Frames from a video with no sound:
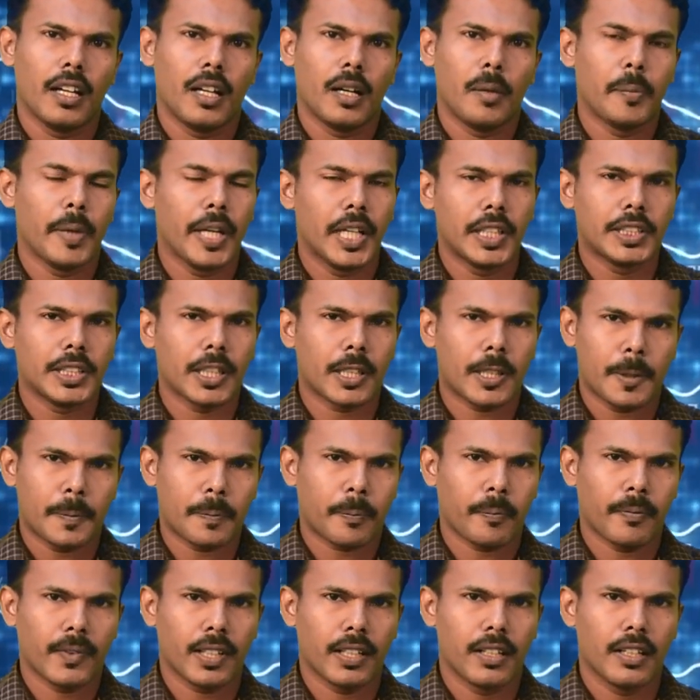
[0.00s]
major
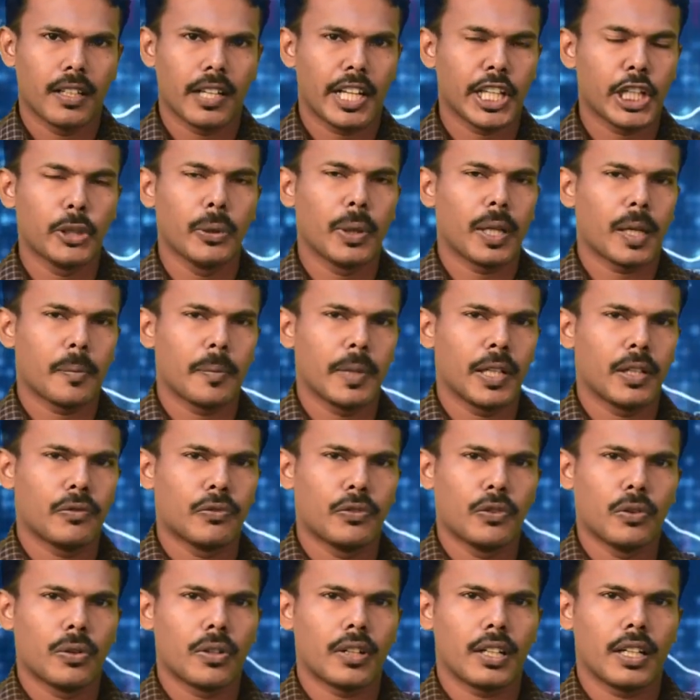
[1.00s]
requirement
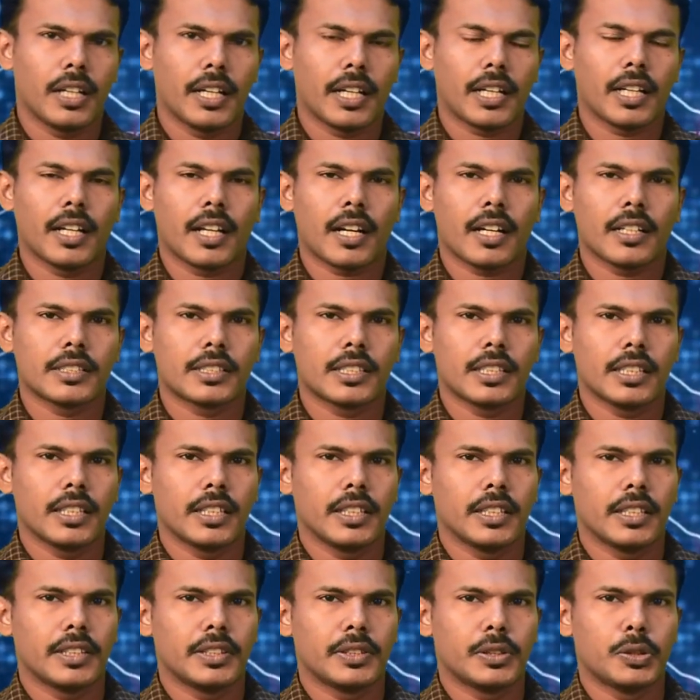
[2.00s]
for a
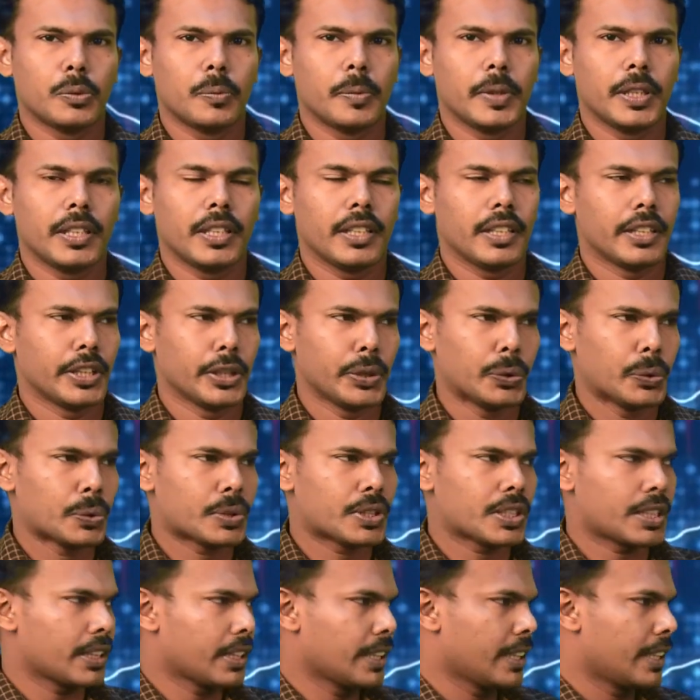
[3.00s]
currency to be
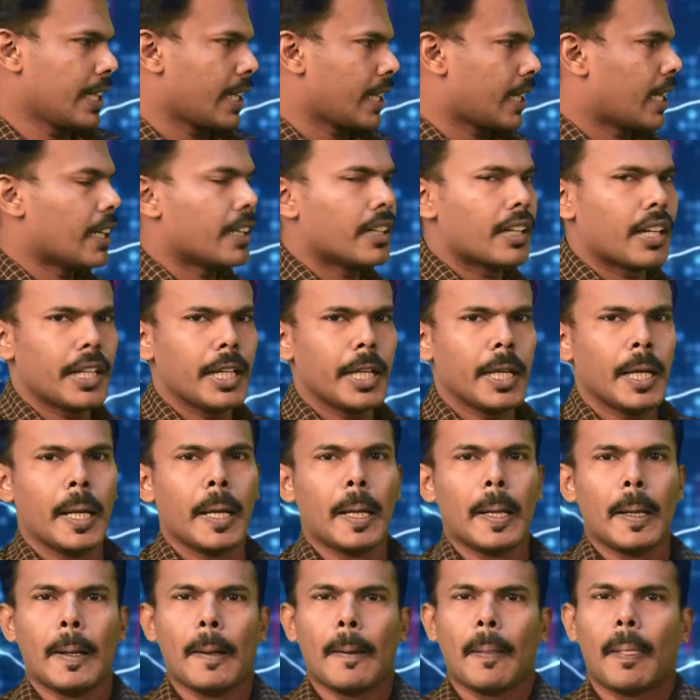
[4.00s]
used in a country.
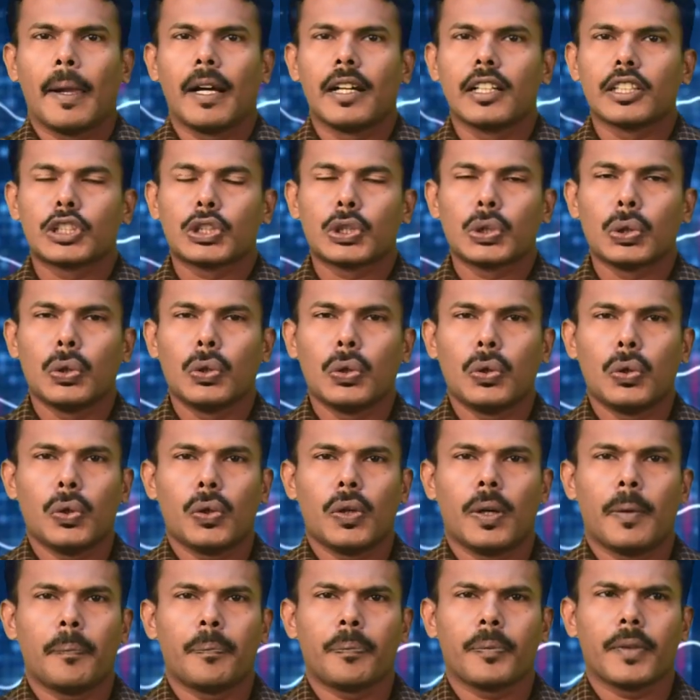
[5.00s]

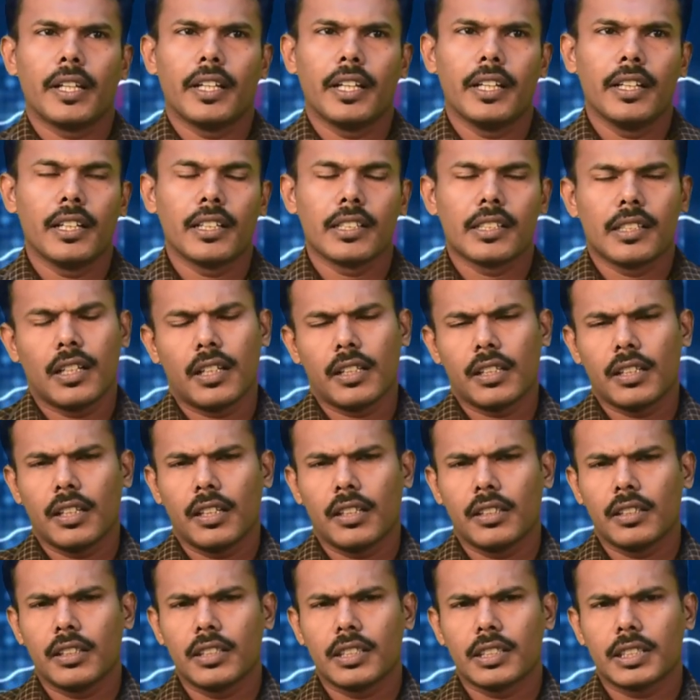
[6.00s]
Several
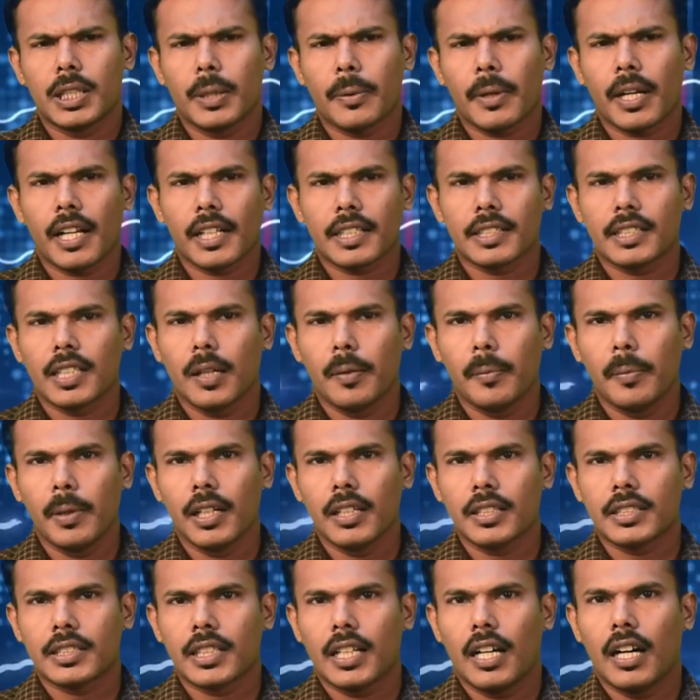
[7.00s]

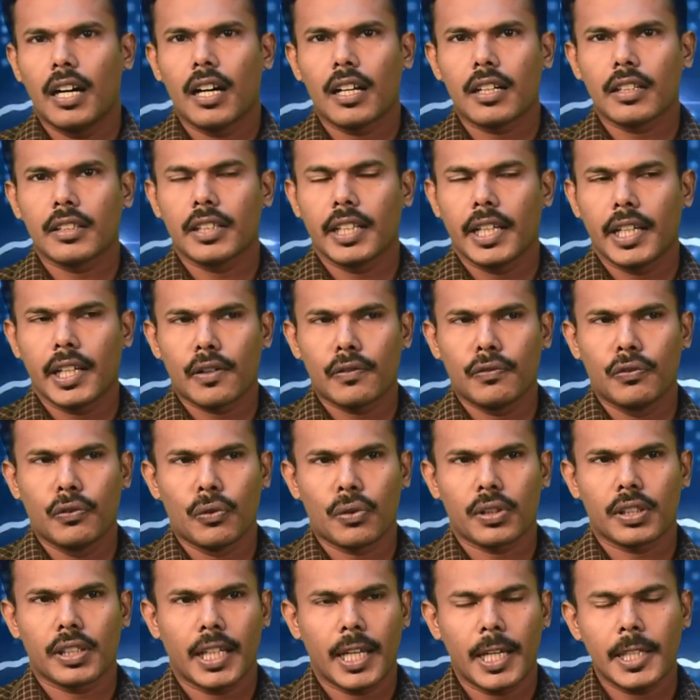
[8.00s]
examples are there
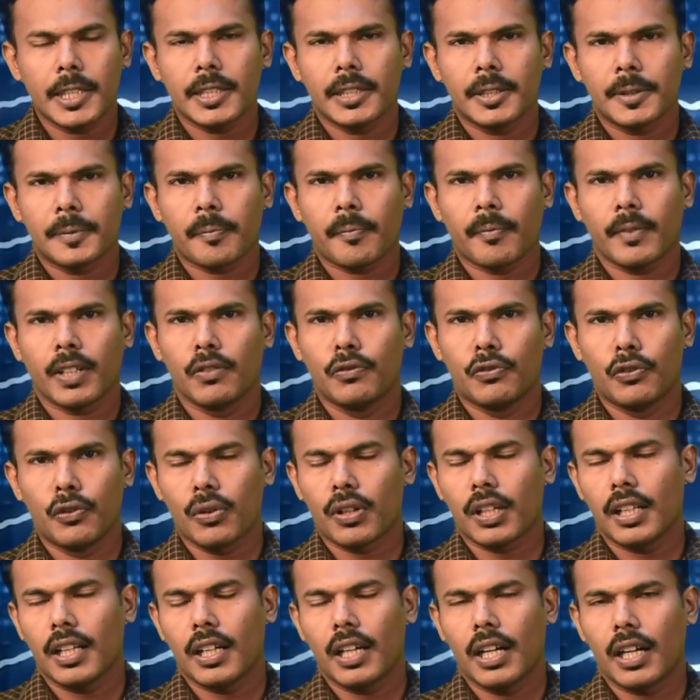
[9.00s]
for that,
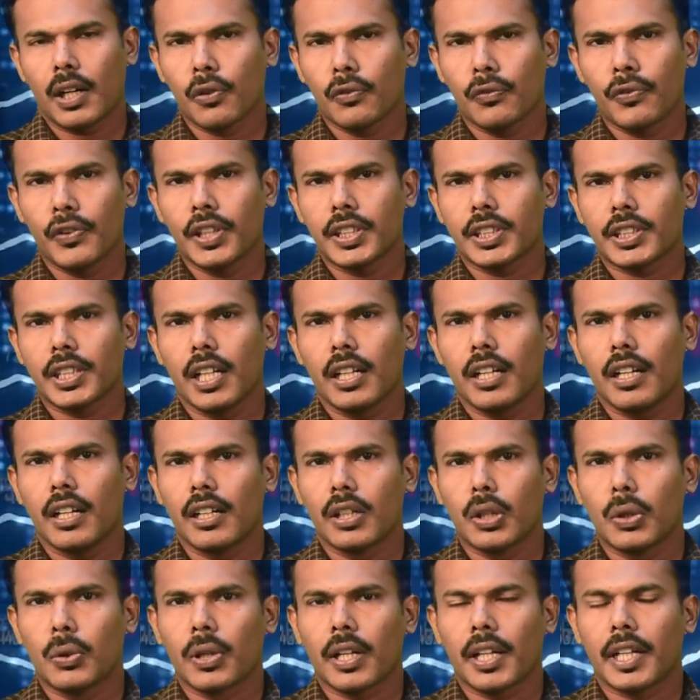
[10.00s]
for unofficial
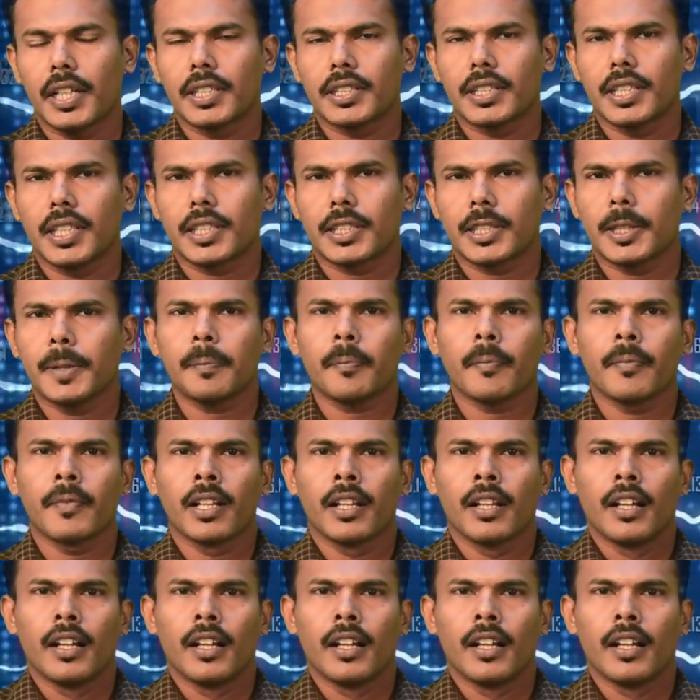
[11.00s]
dollarization.